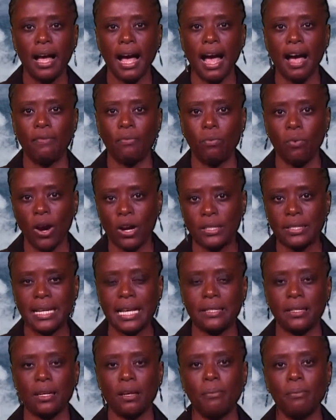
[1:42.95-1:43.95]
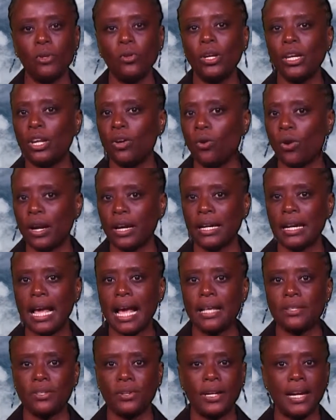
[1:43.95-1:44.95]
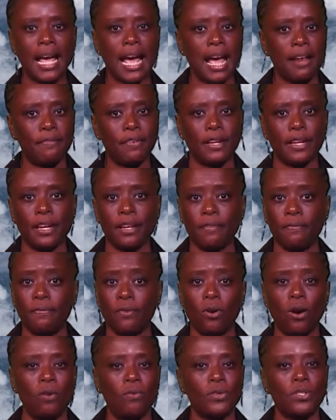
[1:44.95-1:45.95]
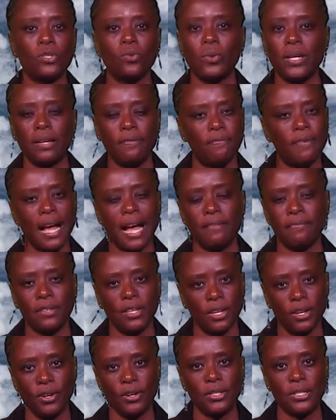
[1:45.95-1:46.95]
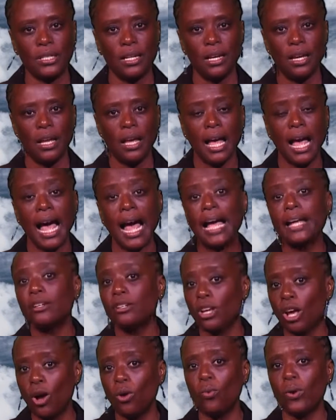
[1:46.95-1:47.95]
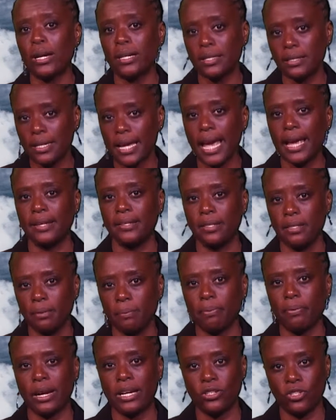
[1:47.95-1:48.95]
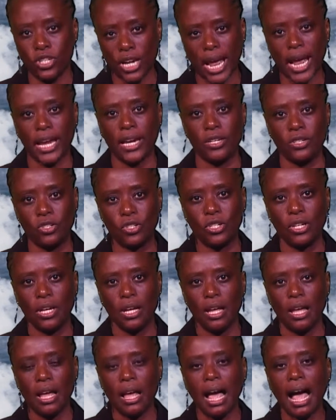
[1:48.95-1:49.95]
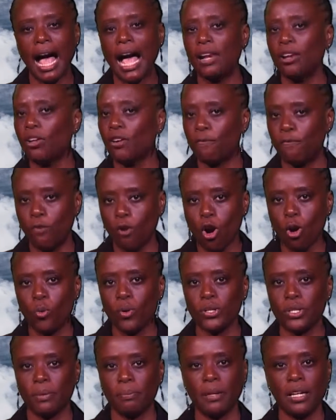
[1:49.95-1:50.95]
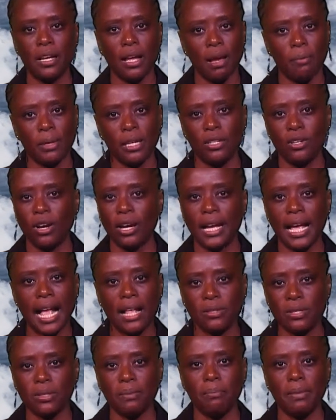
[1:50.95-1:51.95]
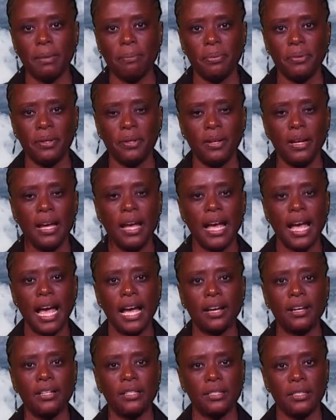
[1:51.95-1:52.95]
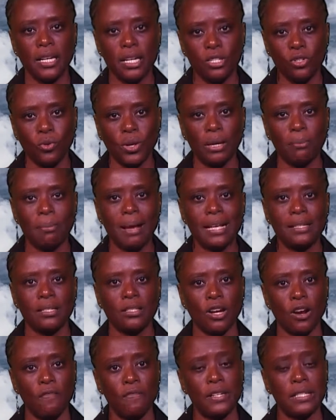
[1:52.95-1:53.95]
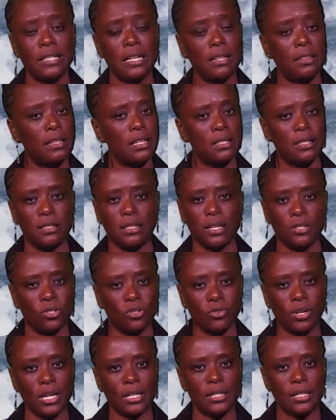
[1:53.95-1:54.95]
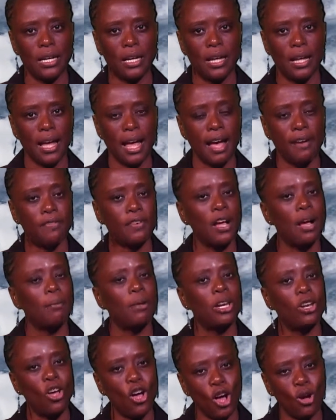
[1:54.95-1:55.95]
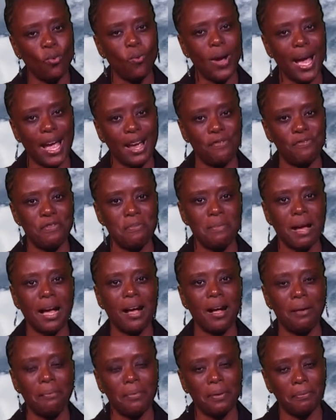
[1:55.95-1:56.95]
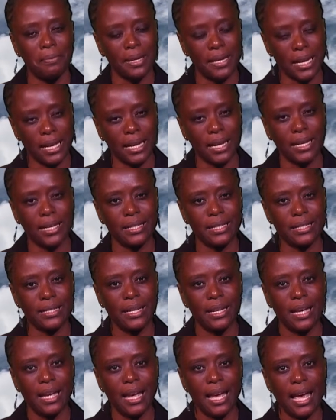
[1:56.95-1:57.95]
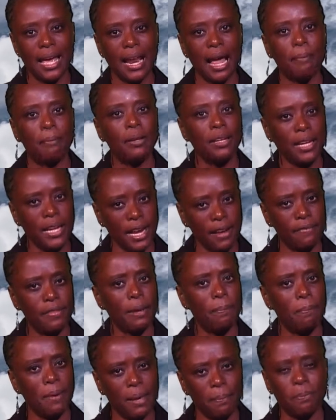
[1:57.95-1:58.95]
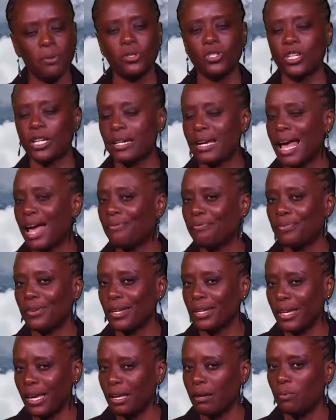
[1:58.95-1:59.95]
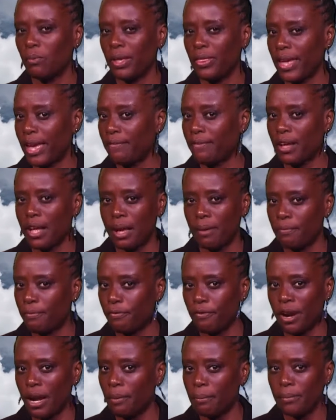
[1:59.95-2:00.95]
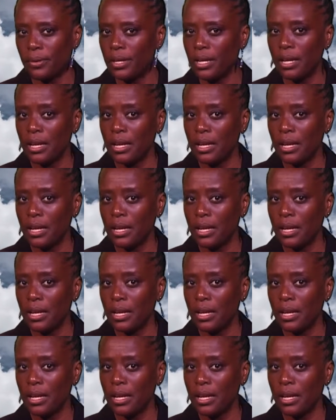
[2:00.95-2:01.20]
I've worked as a community organizer and advocate for over 25 years. I know what it takes to bring change. I look forward to becoming your council member and continuing my service in this district. I've come a long way from my humble beginnings, and I believe that people should not forget where they've come from.